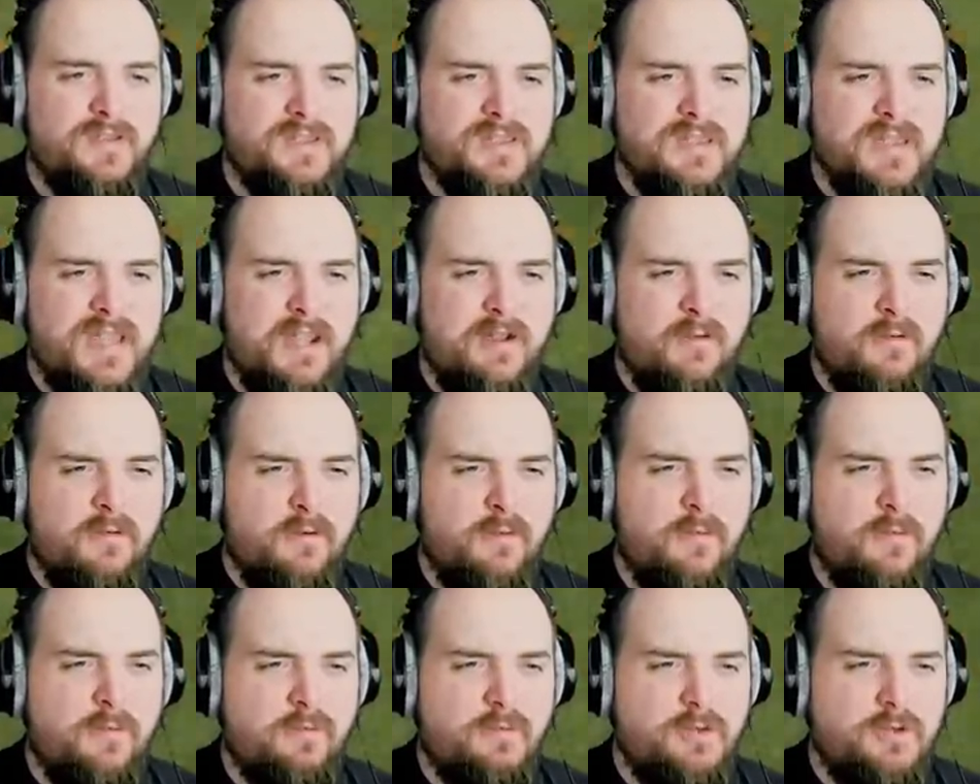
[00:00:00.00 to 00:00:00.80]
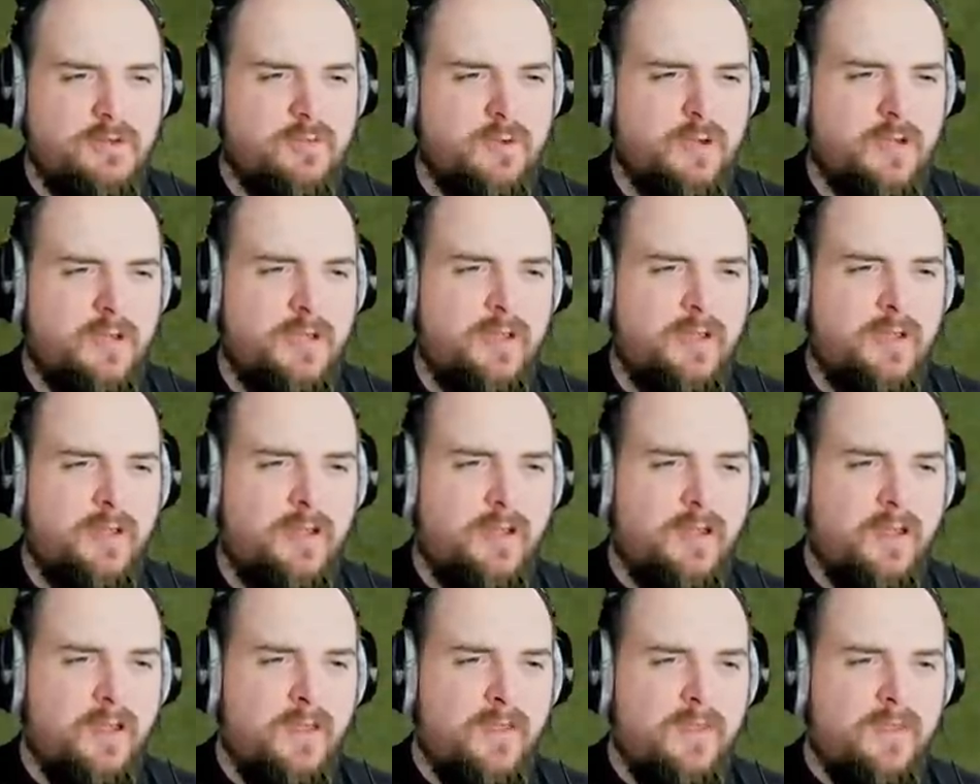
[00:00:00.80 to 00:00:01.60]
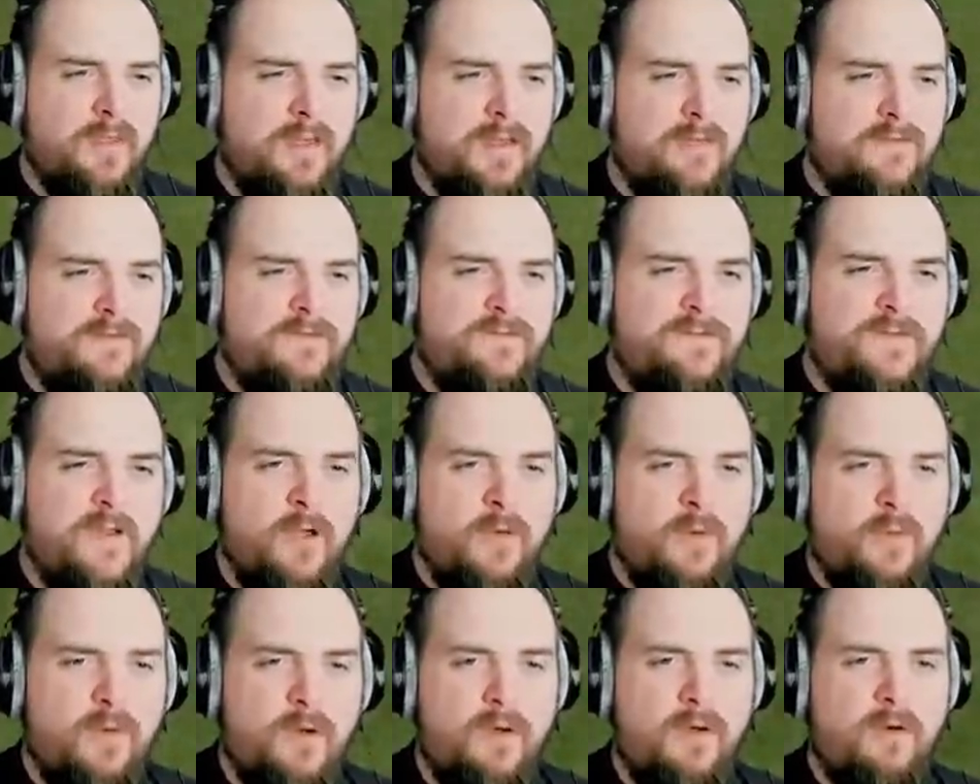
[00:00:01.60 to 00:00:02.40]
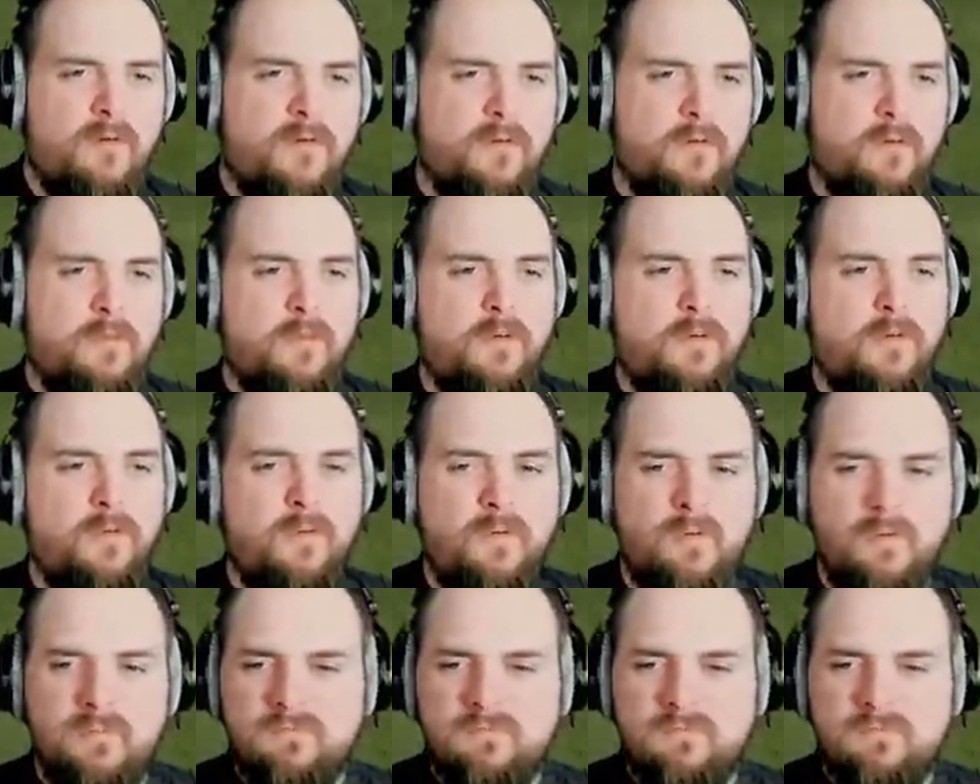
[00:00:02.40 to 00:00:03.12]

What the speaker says: terrible swing. That felt horrible.